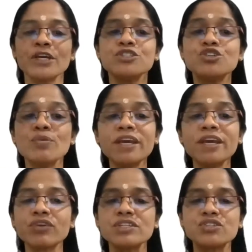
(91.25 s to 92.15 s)
domain
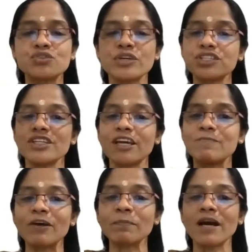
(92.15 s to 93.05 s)
registration, and
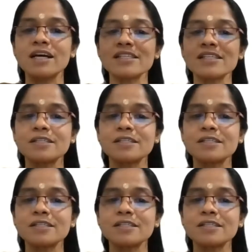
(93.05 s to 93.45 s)
webcast.